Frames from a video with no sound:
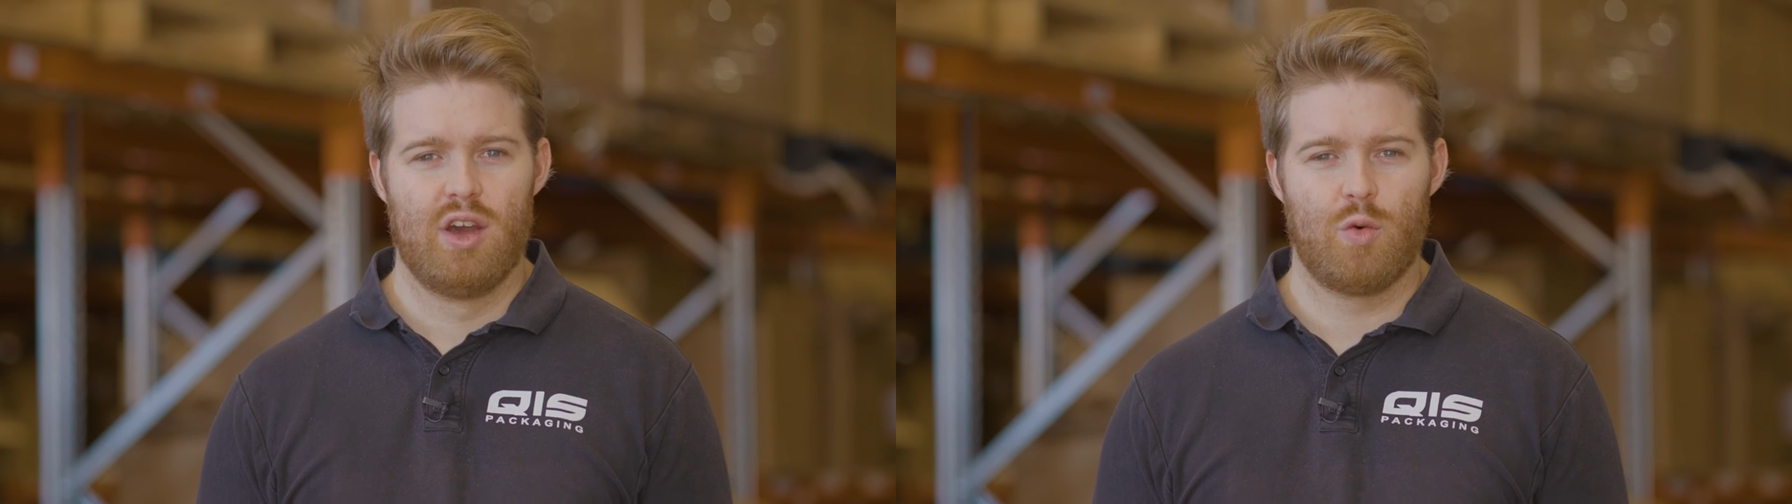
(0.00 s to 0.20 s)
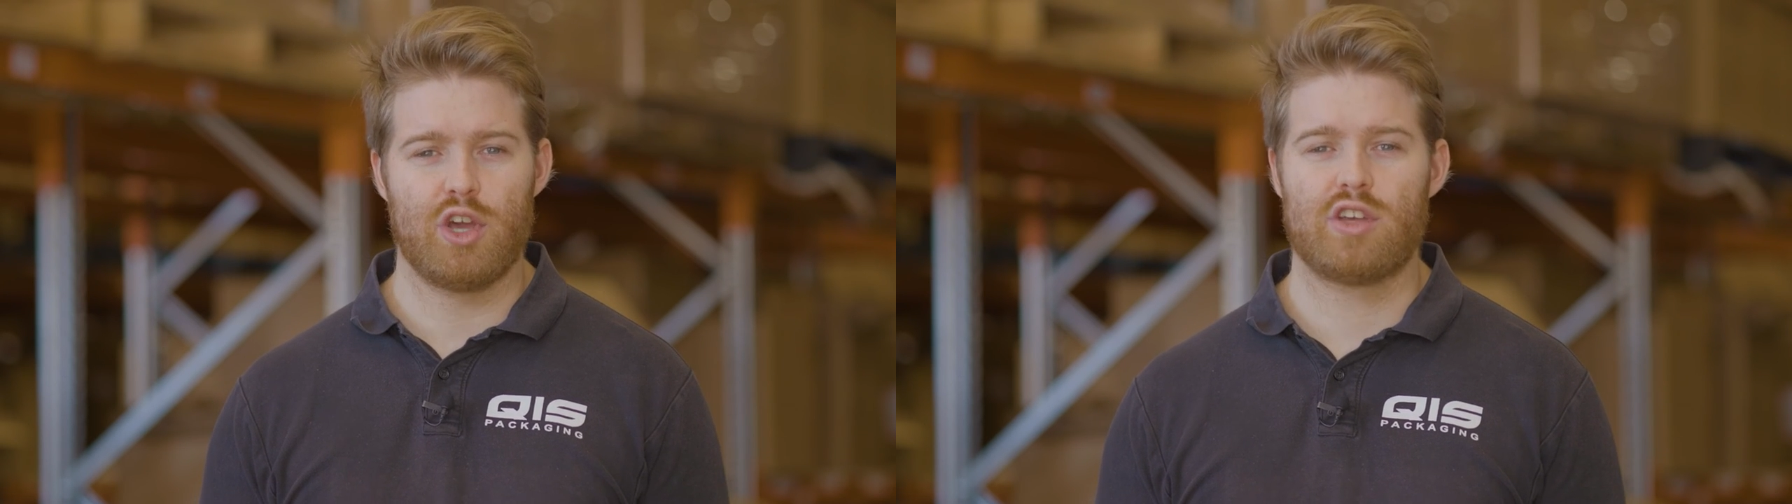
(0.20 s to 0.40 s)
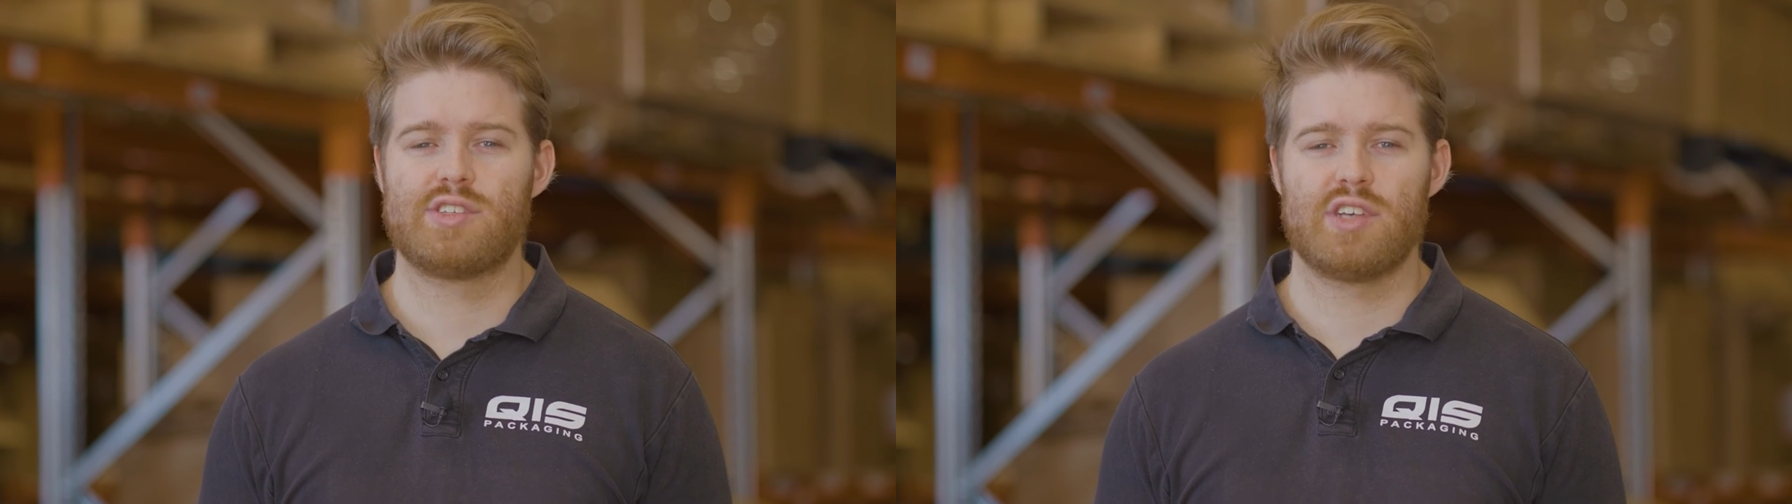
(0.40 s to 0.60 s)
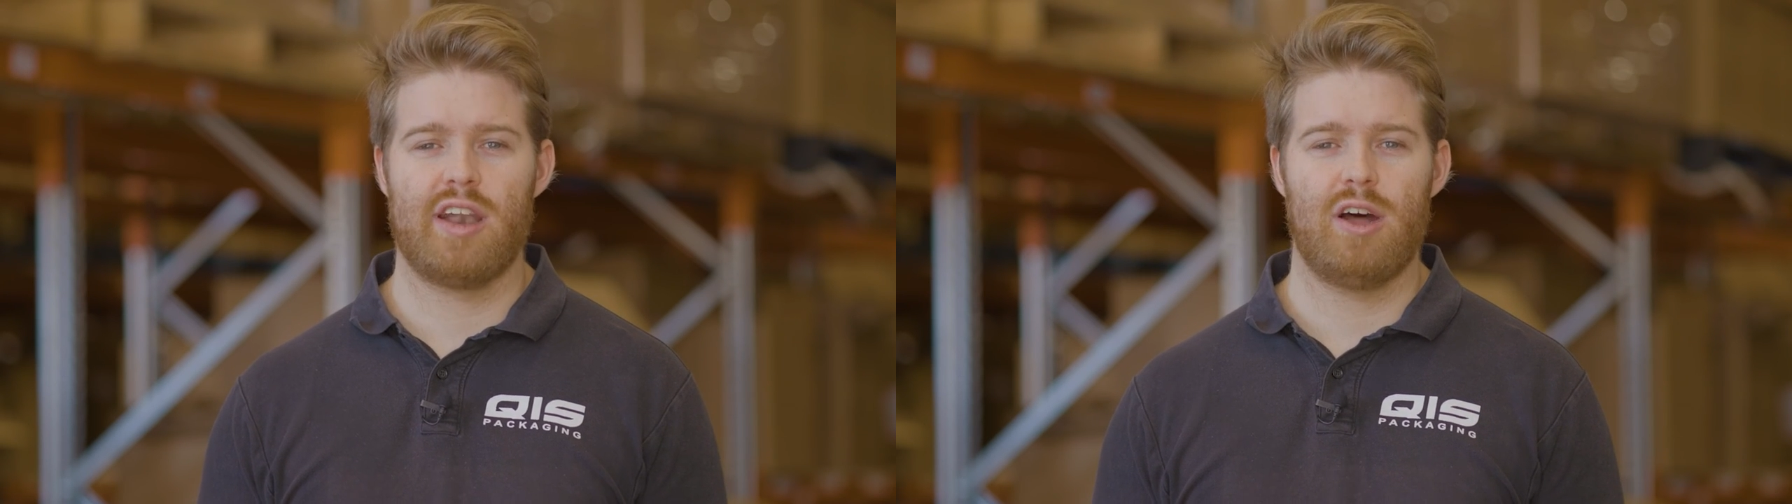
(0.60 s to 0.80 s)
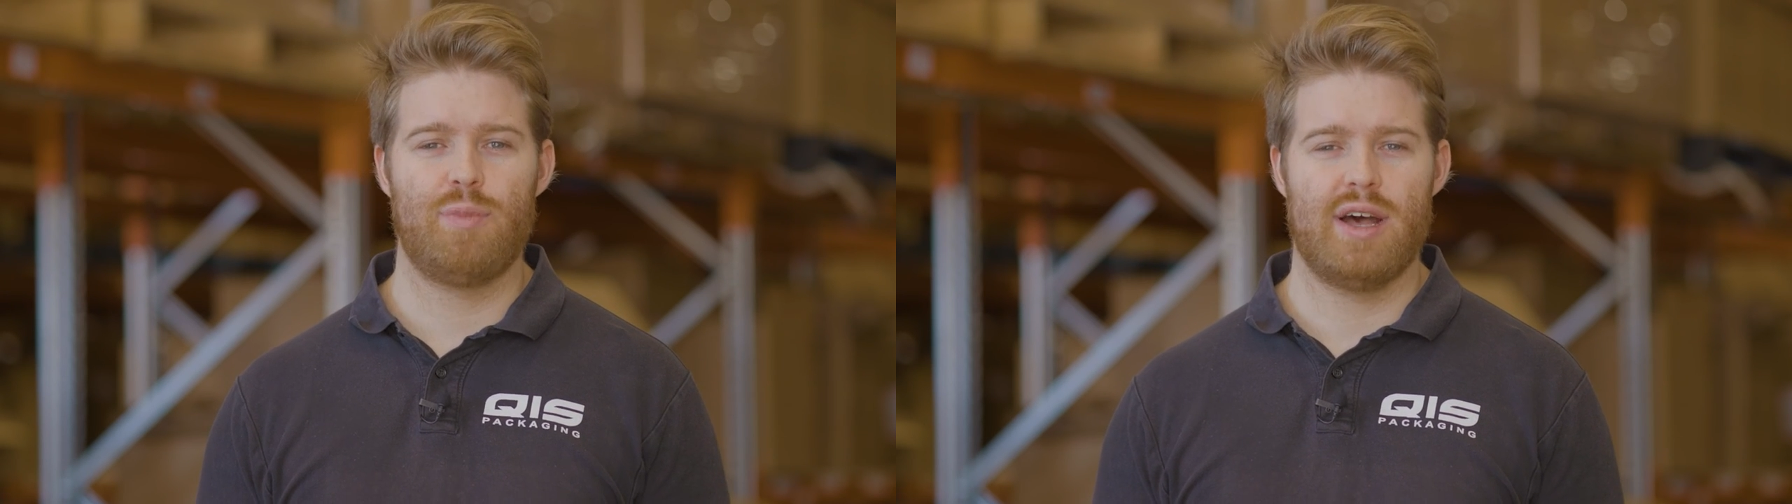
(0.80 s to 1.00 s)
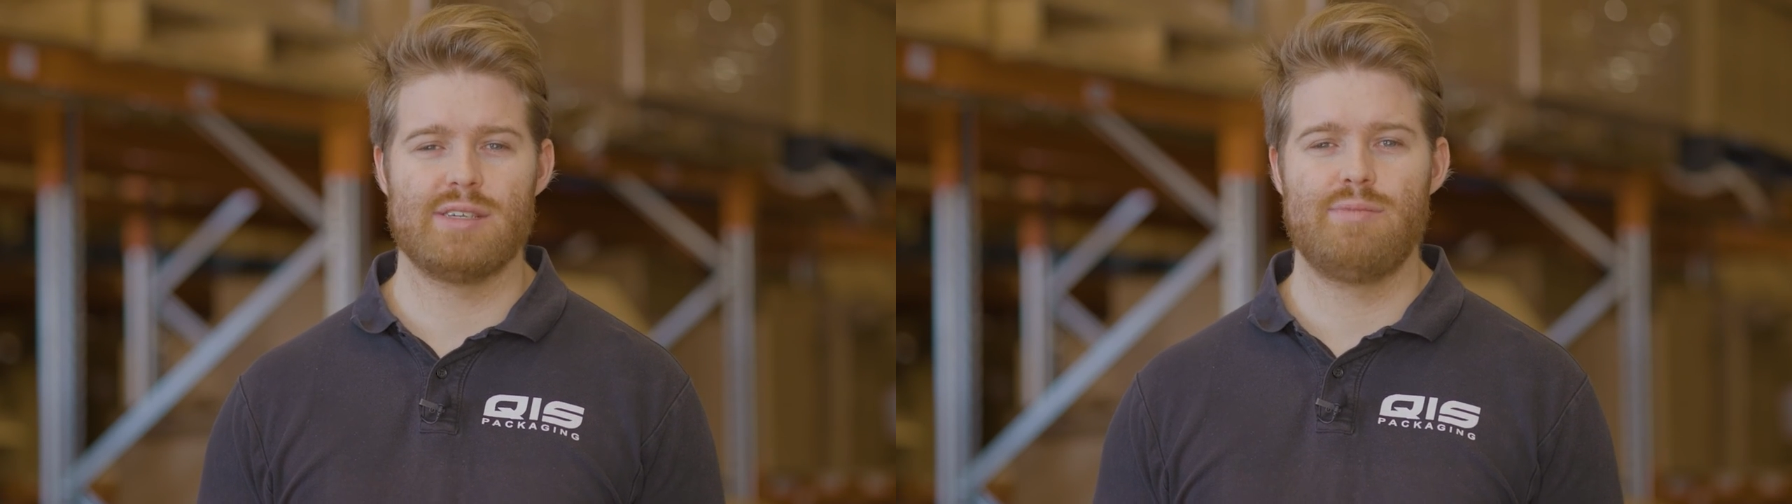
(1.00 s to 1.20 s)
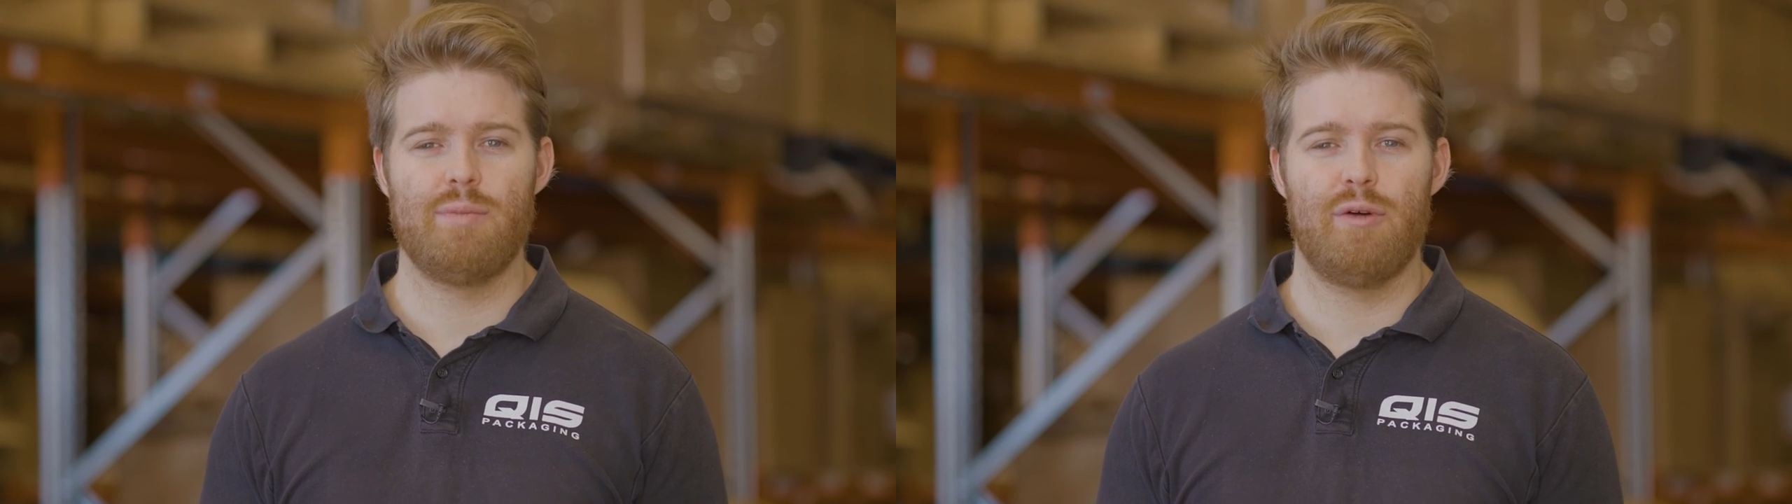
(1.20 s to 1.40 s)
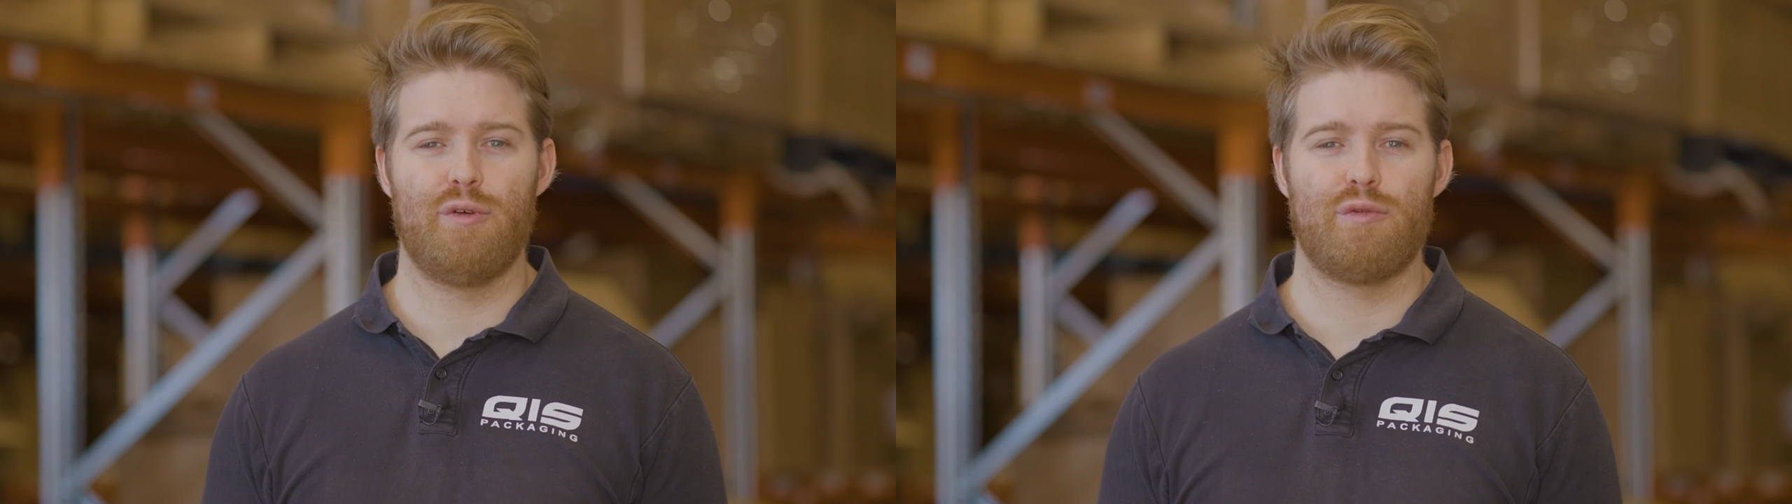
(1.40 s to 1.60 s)
where you can sign up as a
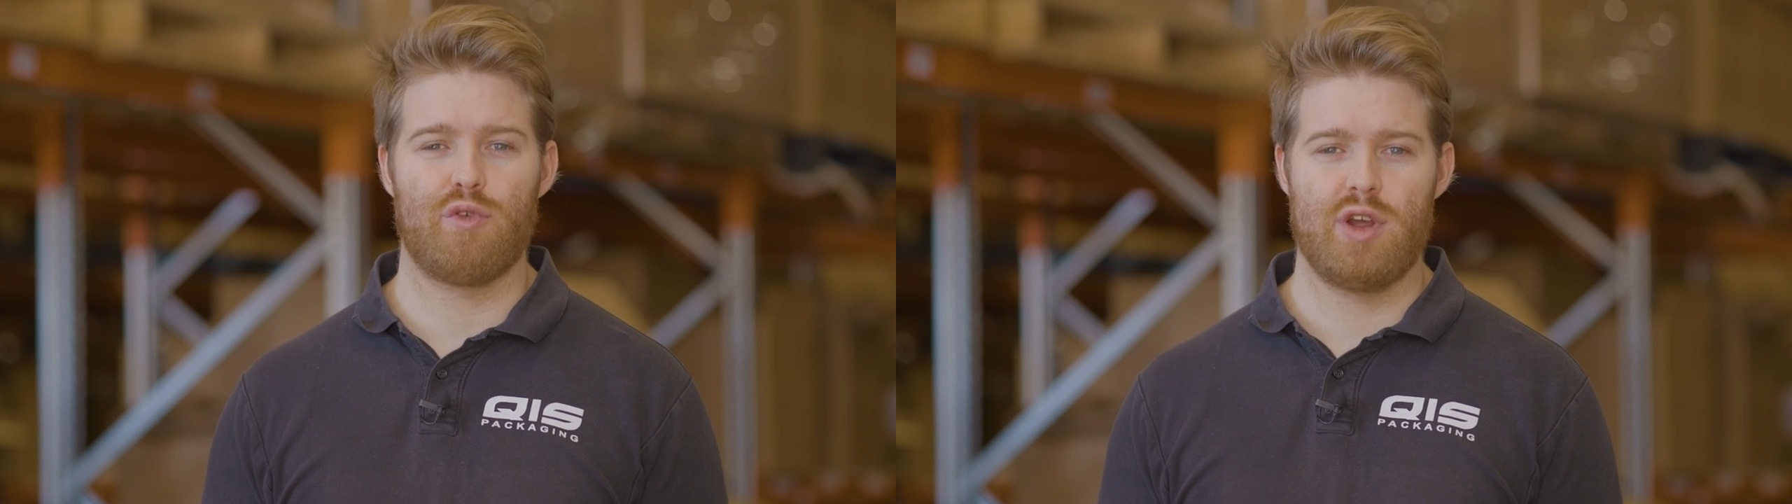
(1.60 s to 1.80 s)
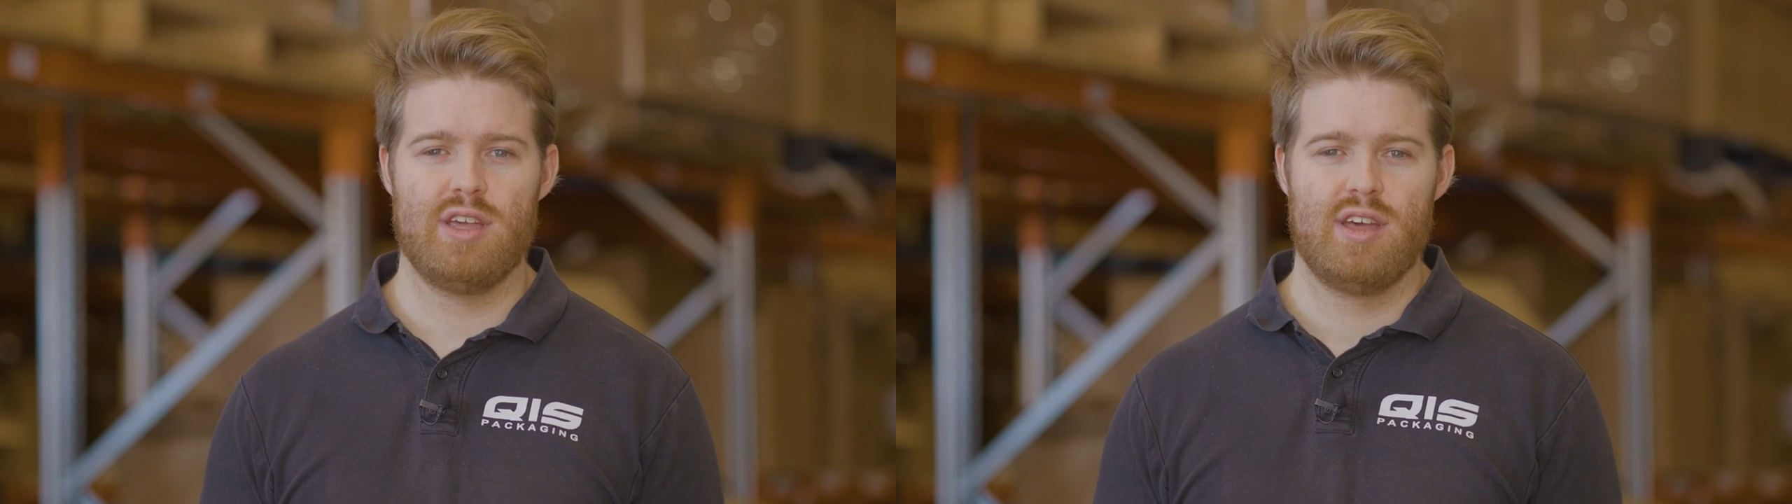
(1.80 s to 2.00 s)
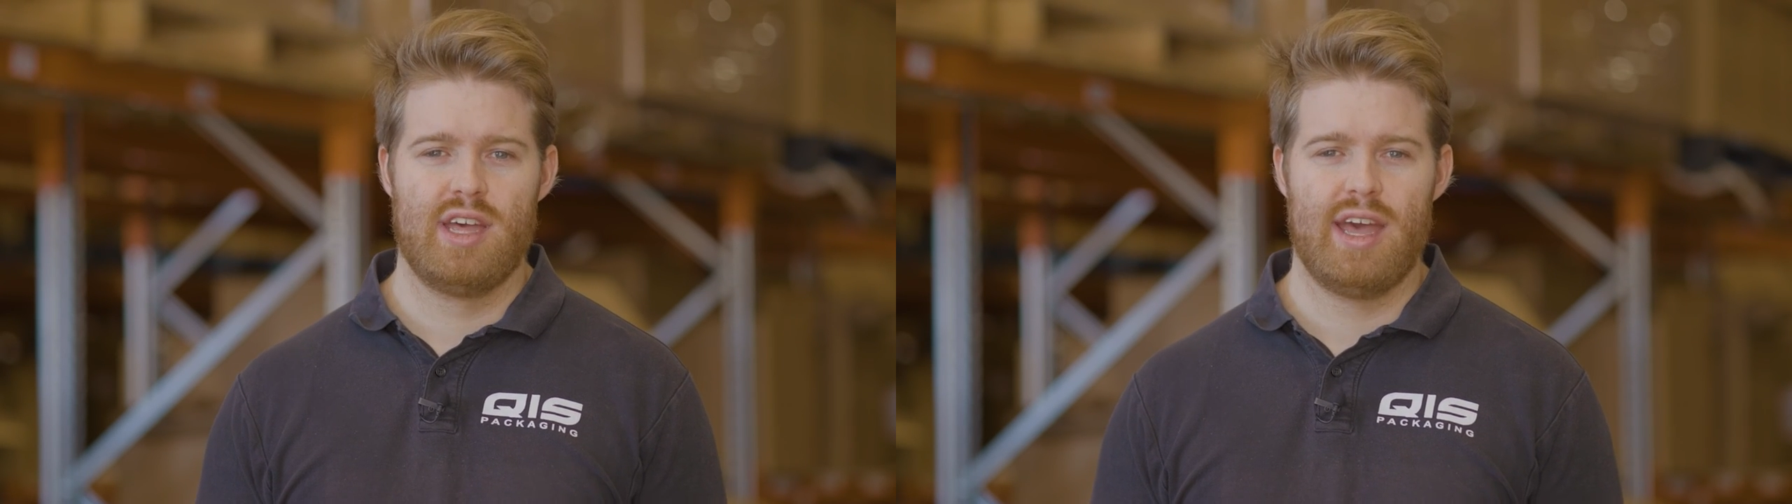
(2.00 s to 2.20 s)
member for free